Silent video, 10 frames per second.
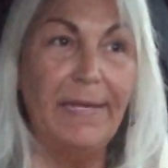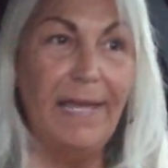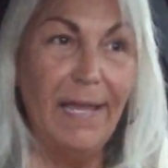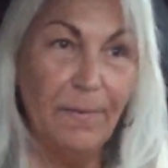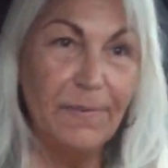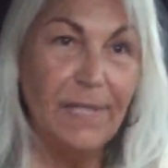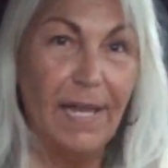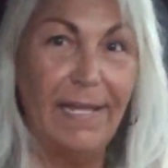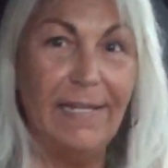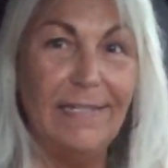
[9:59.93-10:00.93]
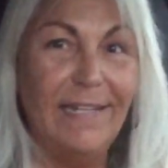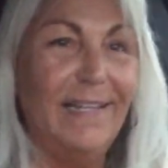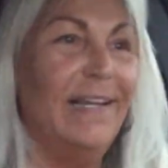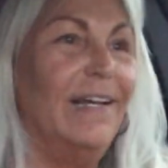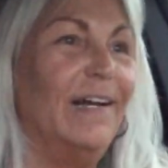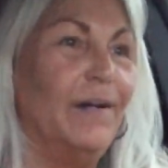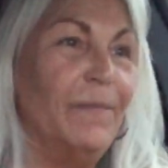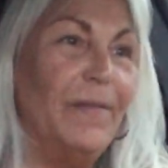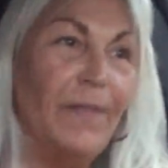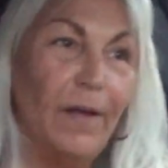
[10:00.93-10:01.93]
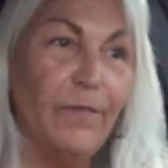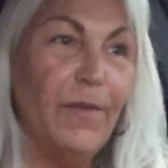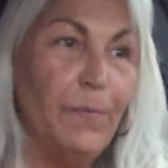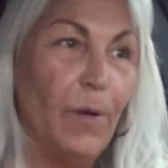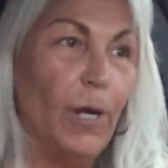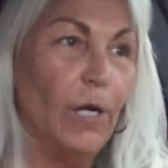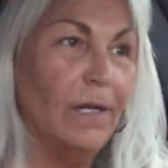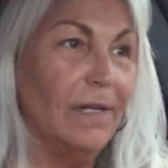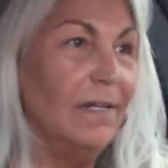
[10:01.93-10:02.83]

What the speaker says: campsite at the RV park.